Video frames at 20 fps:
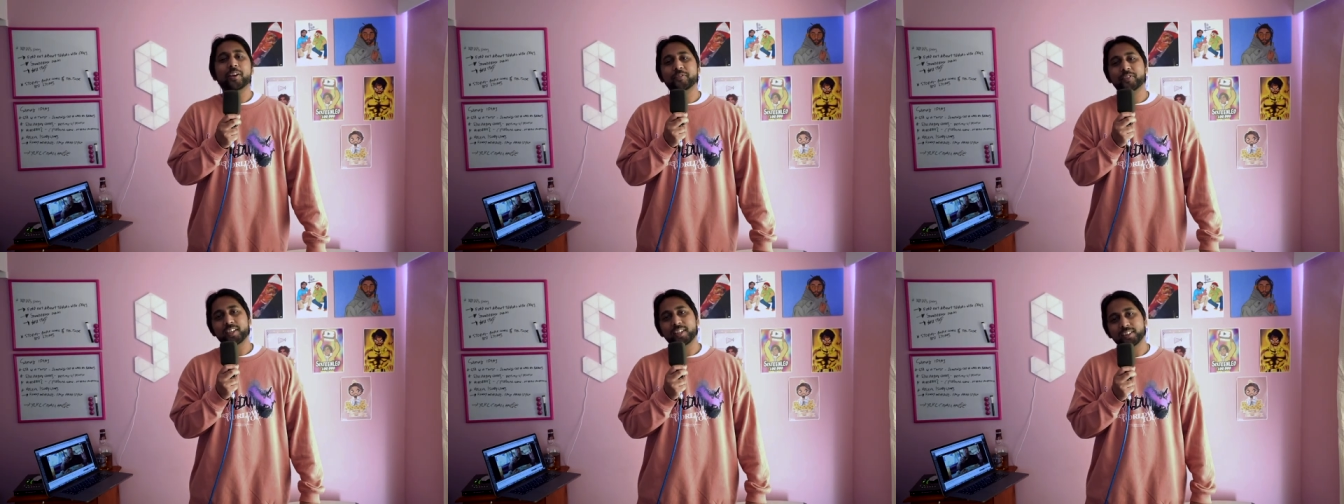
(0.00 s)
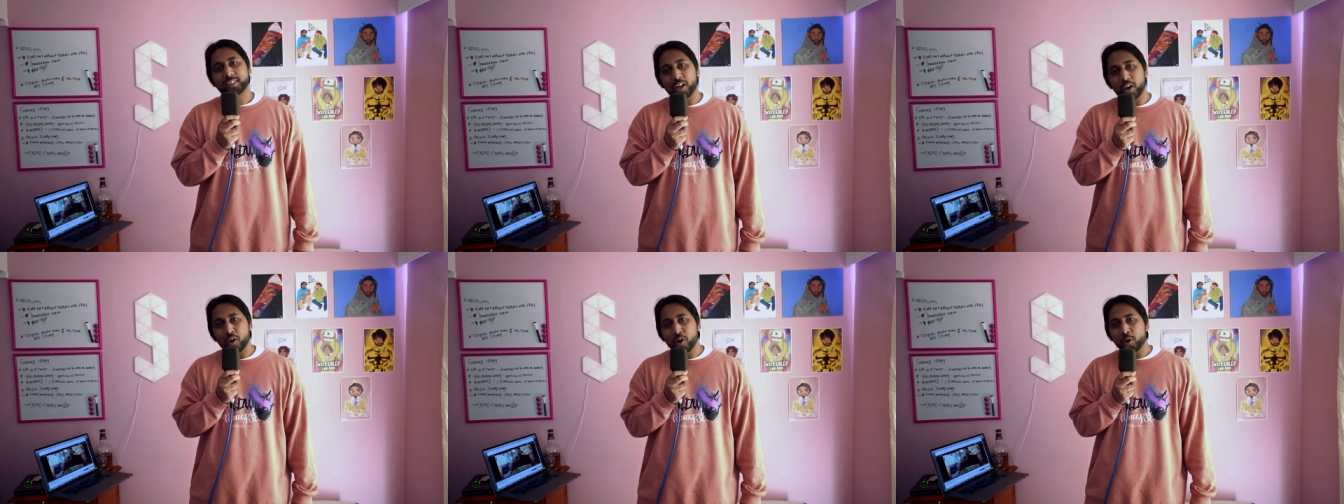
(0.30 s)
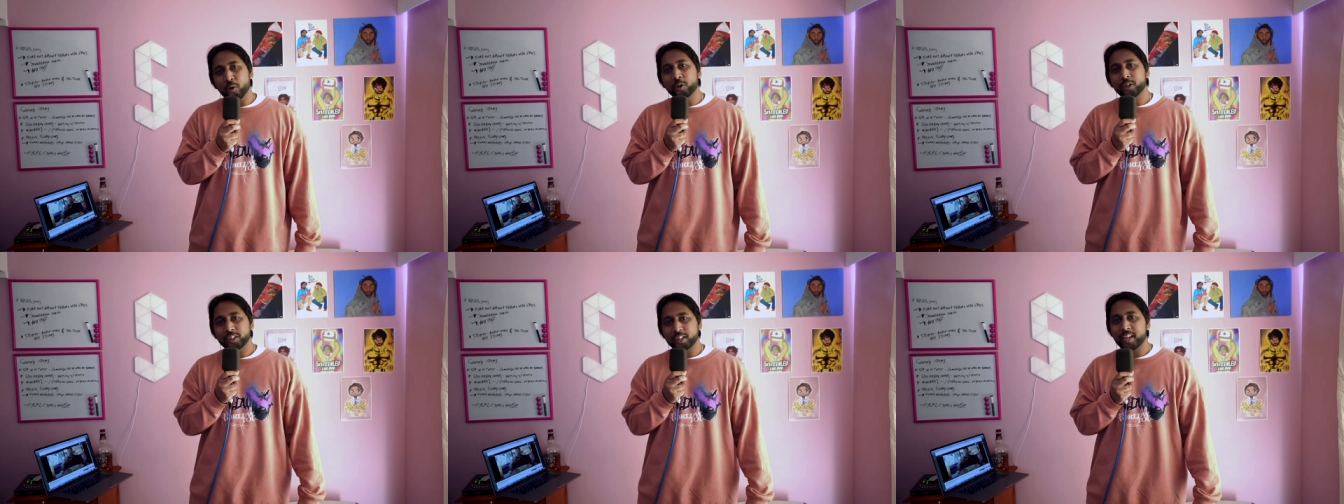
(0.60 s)
have to eat the
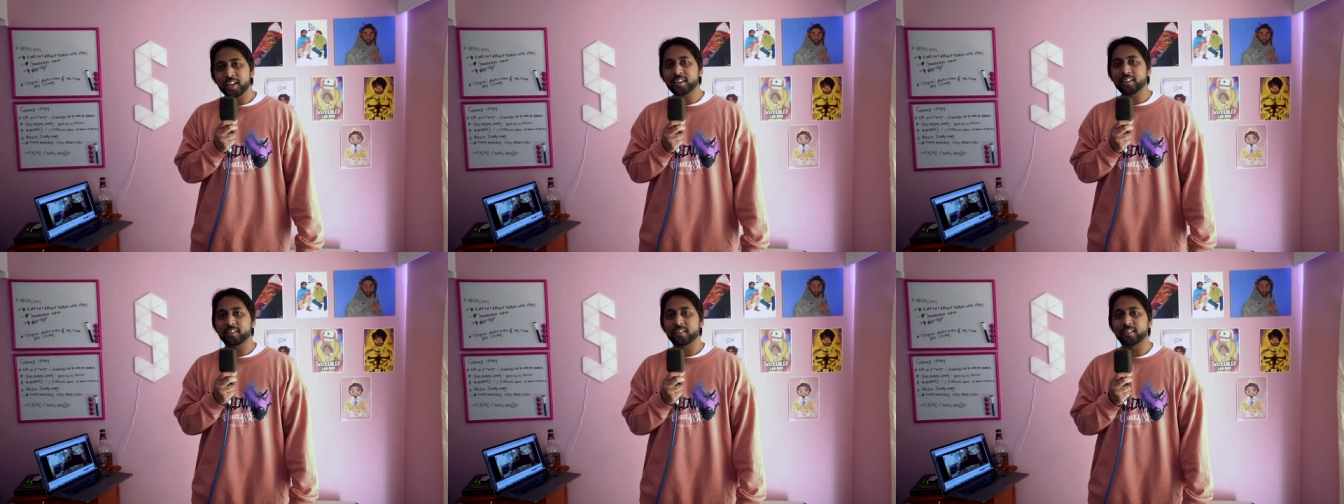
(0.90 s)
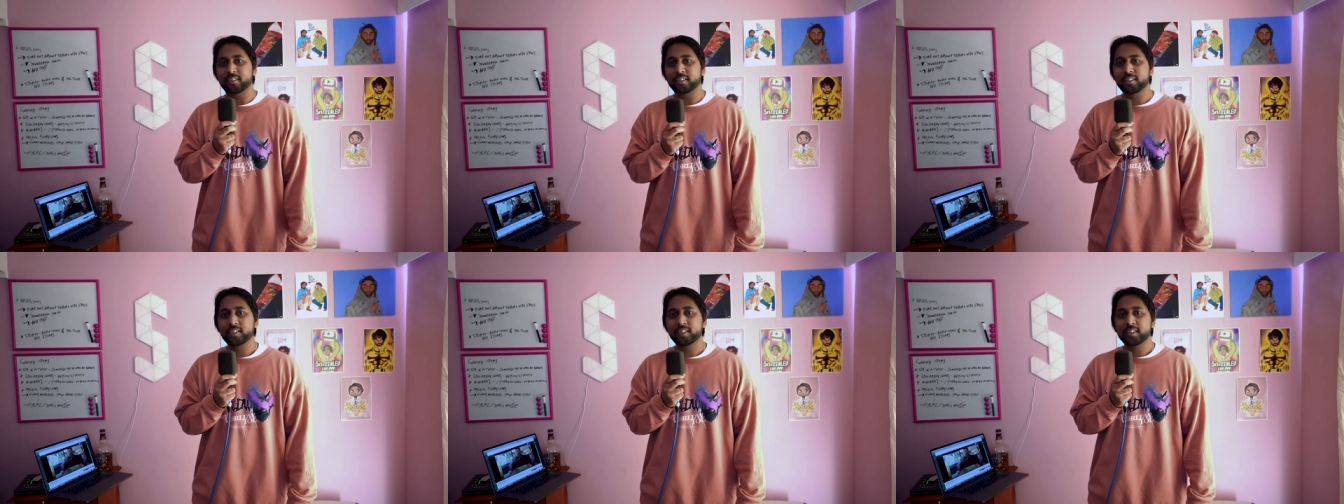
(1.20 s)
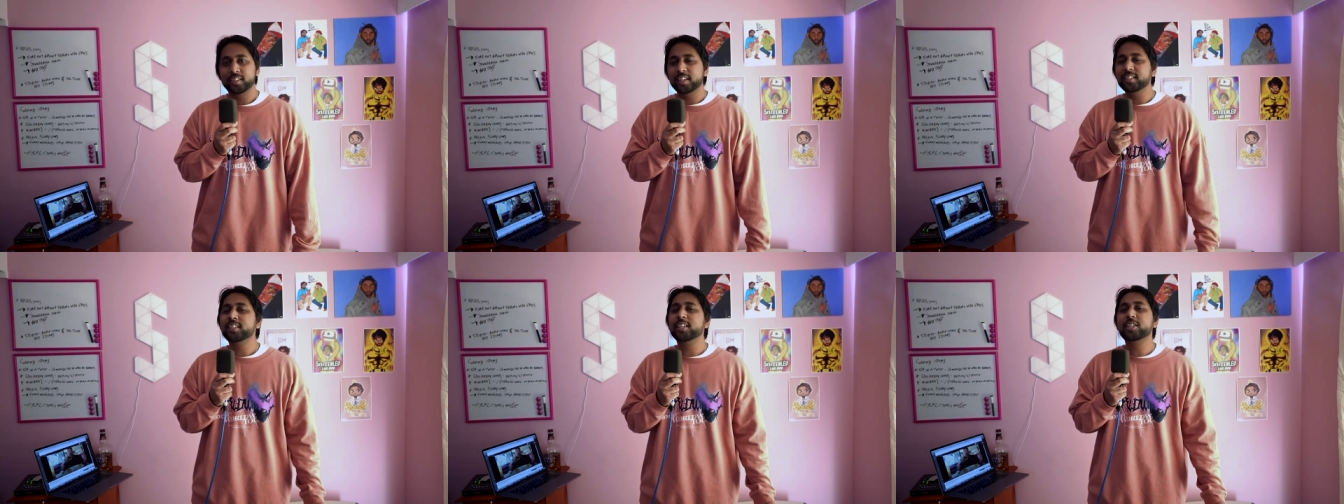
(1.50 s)
whole thing.
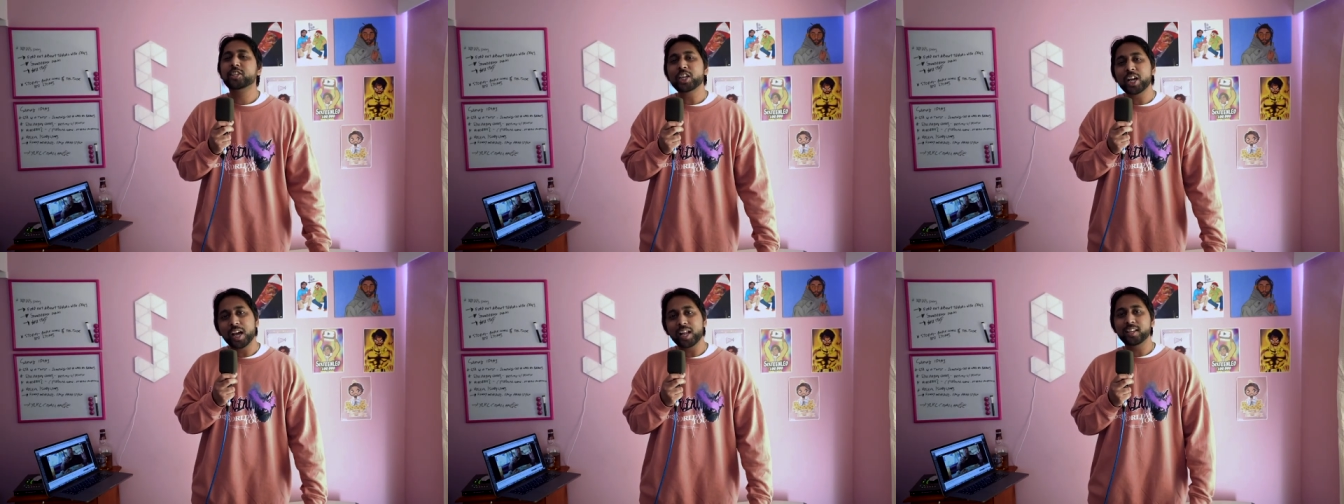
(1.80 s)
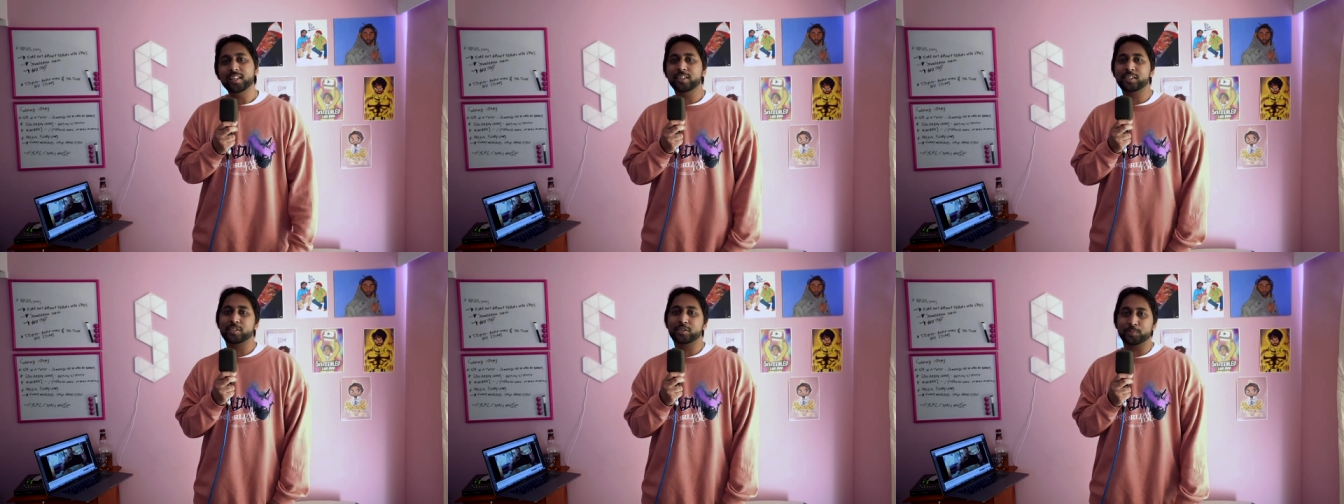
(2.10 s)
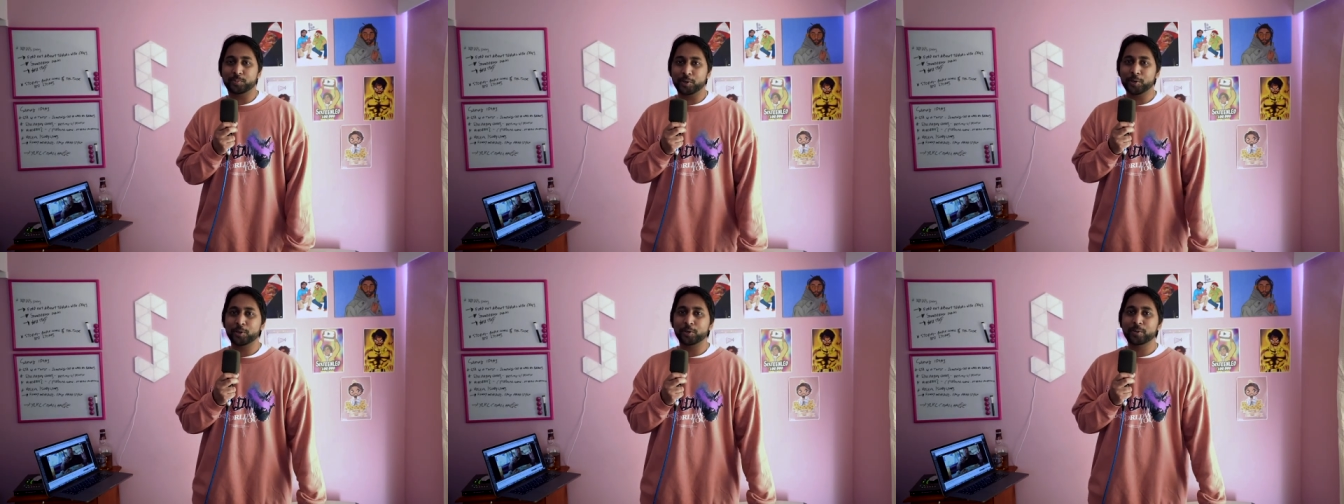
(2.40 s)
It's a challenge,
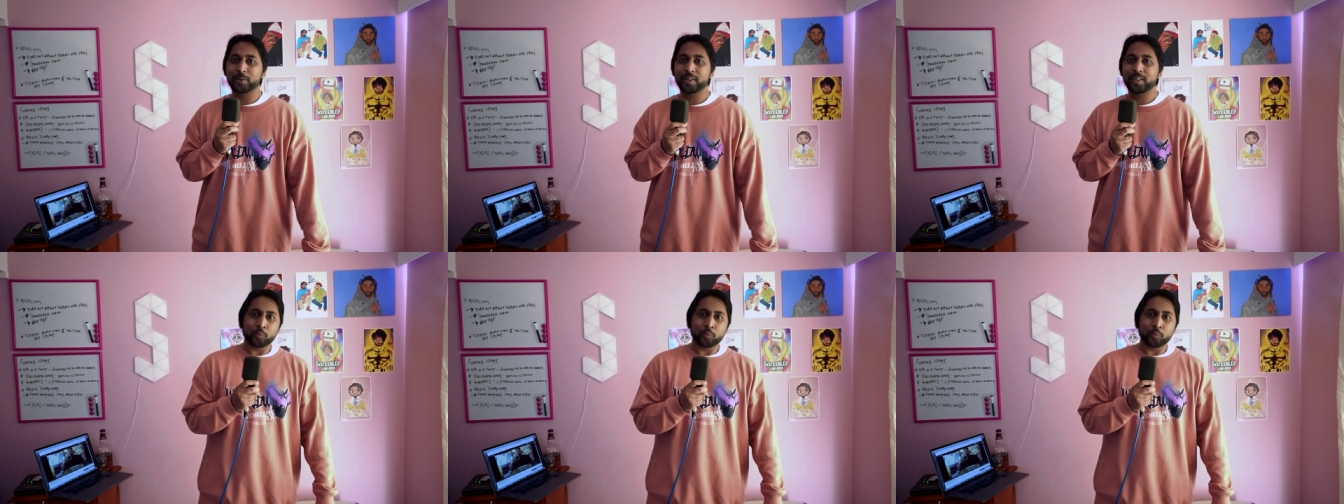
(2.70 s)
bro.